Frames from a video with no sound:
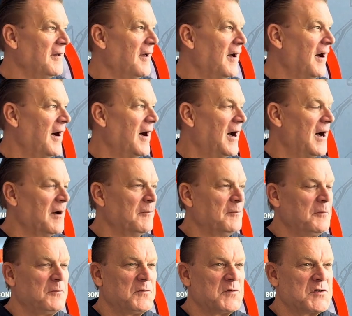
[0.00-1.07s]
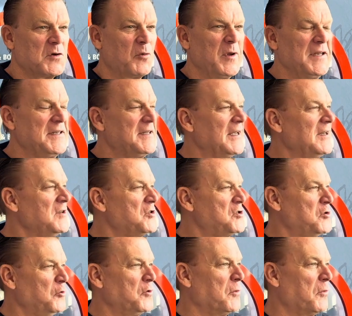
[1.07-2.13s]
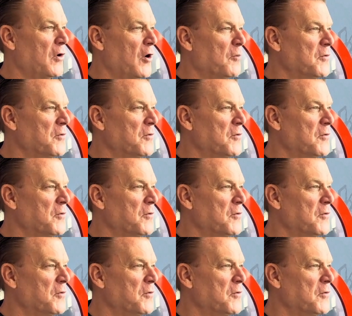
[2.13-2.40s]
so we didn't shoot the ball